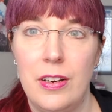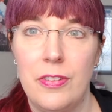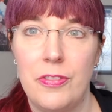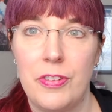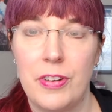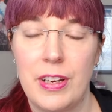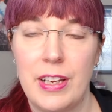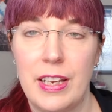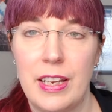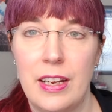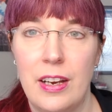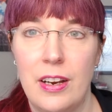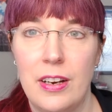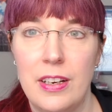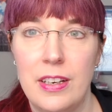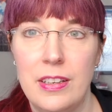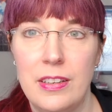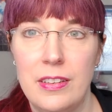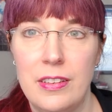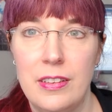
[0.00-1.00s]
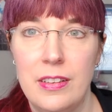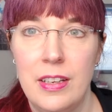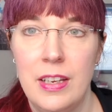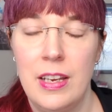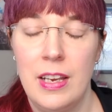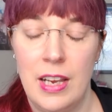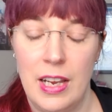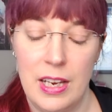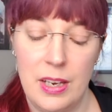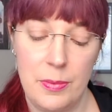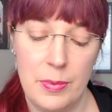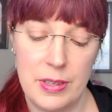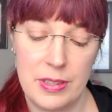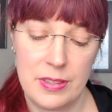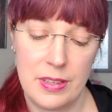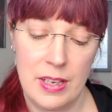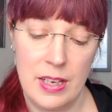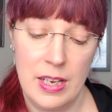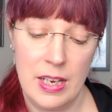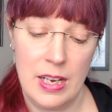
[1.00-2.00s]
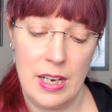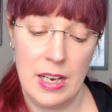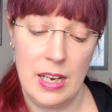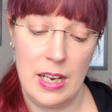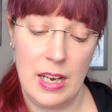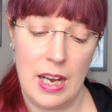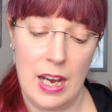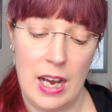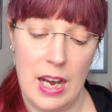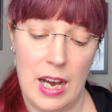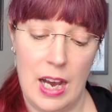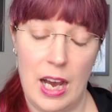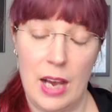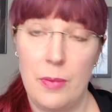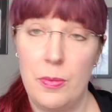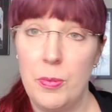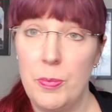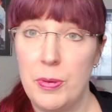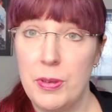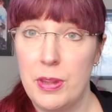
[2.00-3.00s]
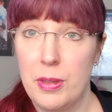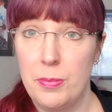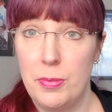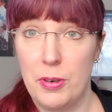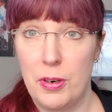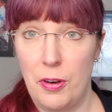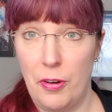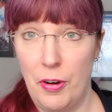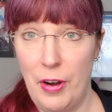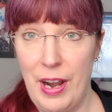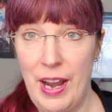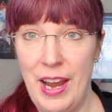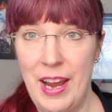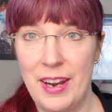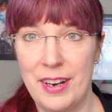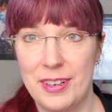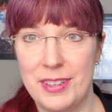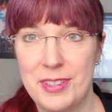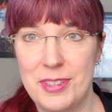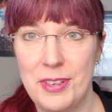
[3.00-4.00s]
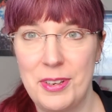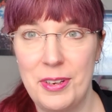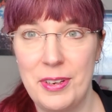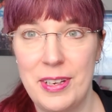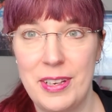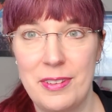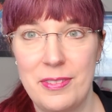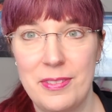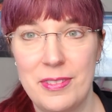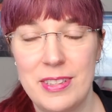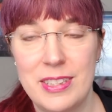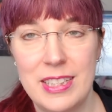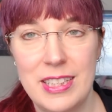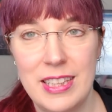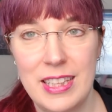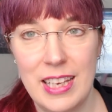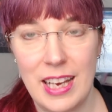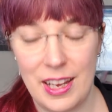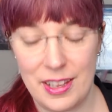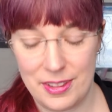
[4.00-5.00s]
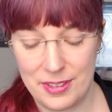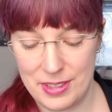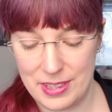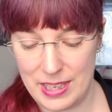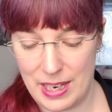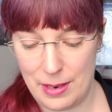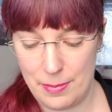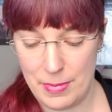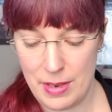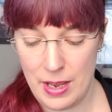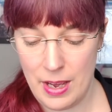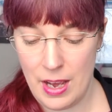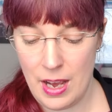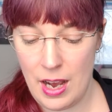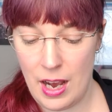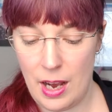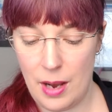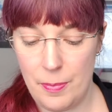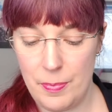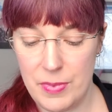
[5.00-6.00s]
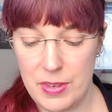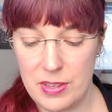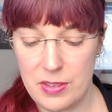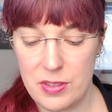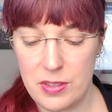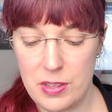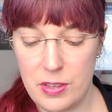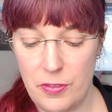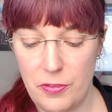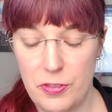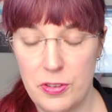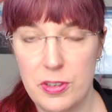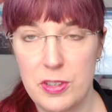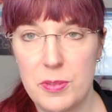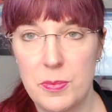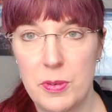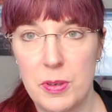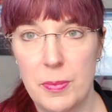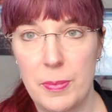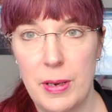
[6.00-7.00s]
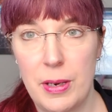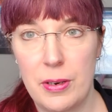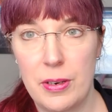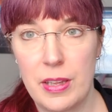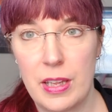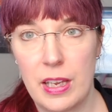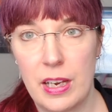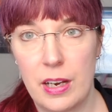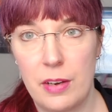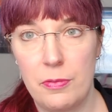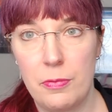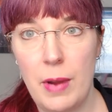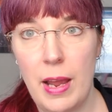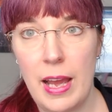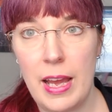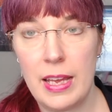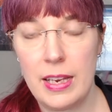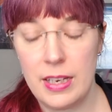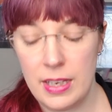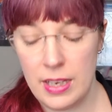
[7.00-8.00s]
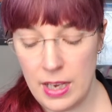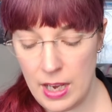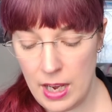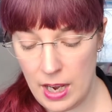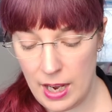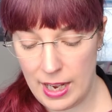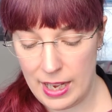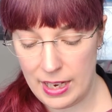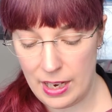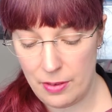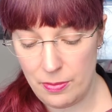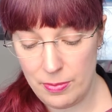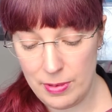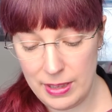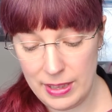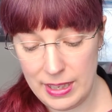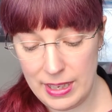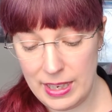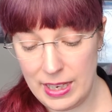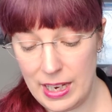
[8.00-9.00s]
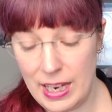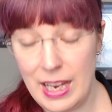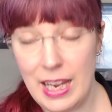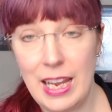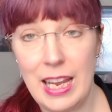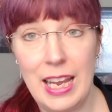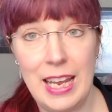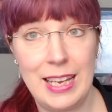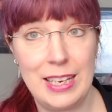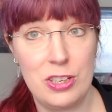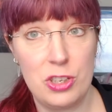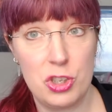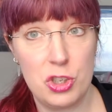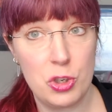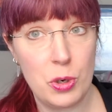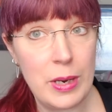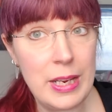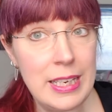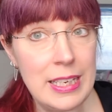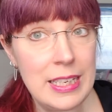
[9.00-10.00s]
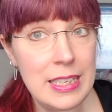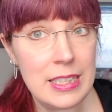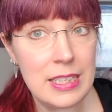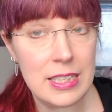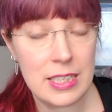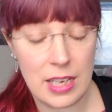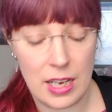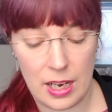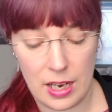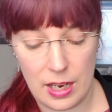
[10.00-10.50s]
forget Hardin. Anyways, I will put the book over here so you can see the author's name. This is the first book by her that I read, and I really enjoyed it.